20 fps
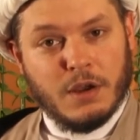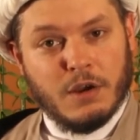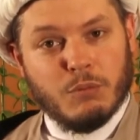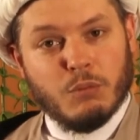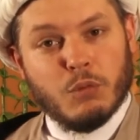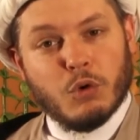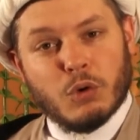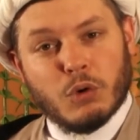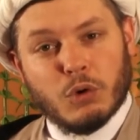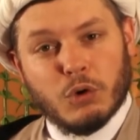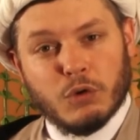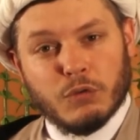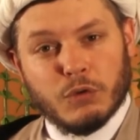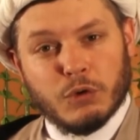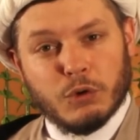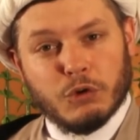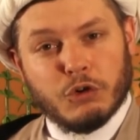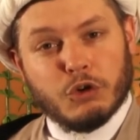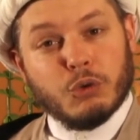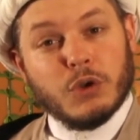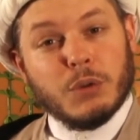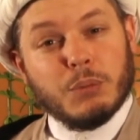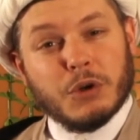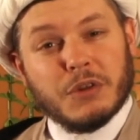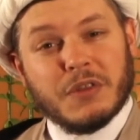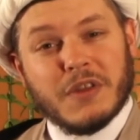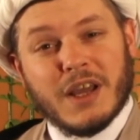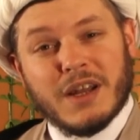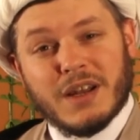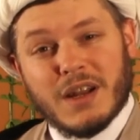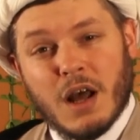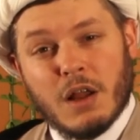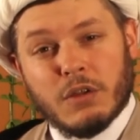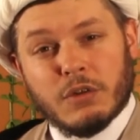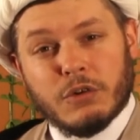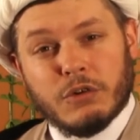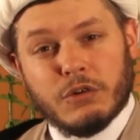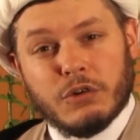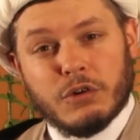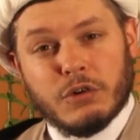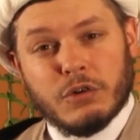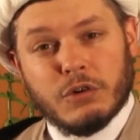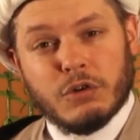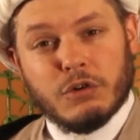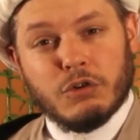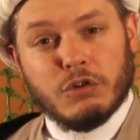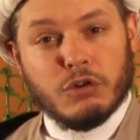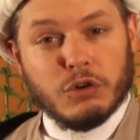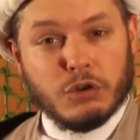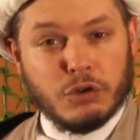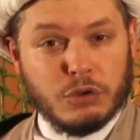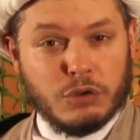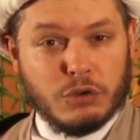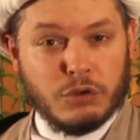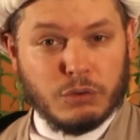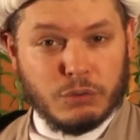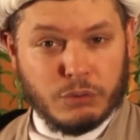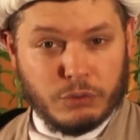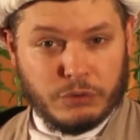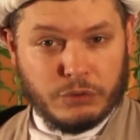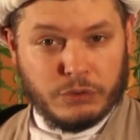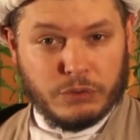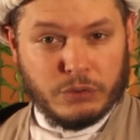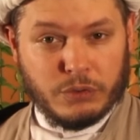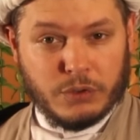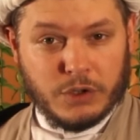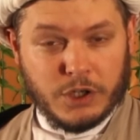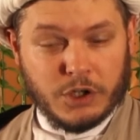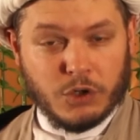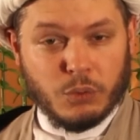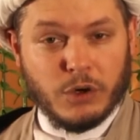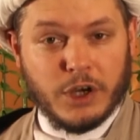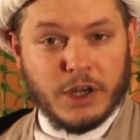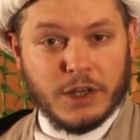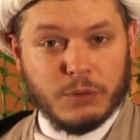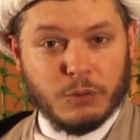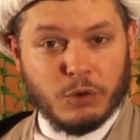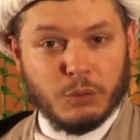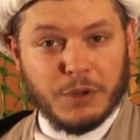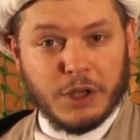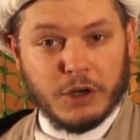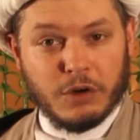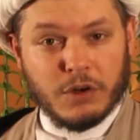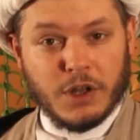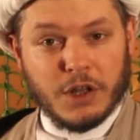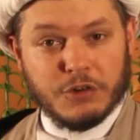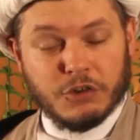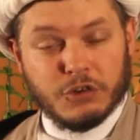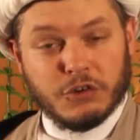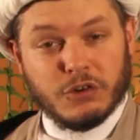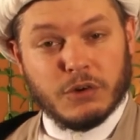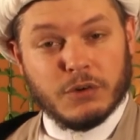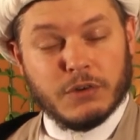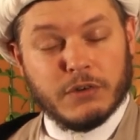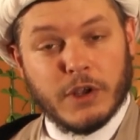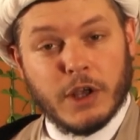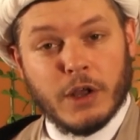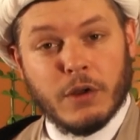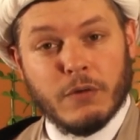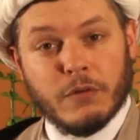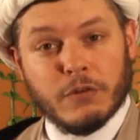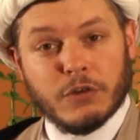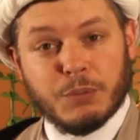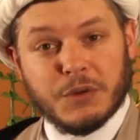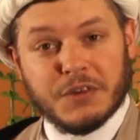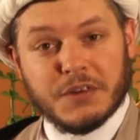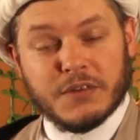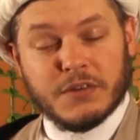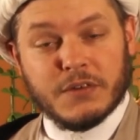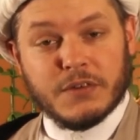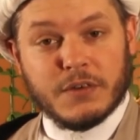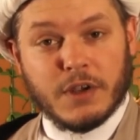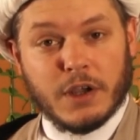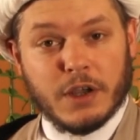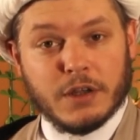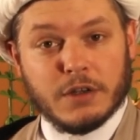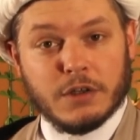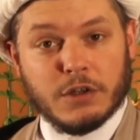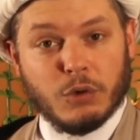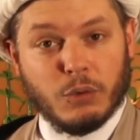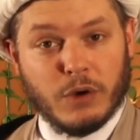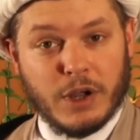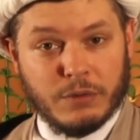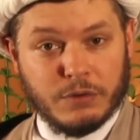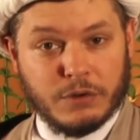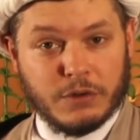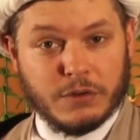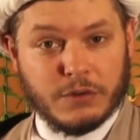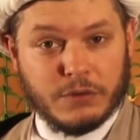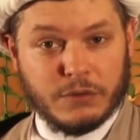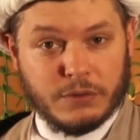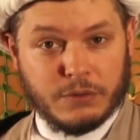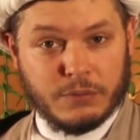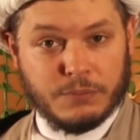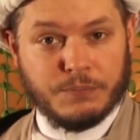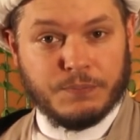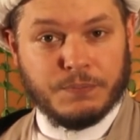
Moreover, do we put that knowledge to good use in a way that will better not just ourselves, but the society around us?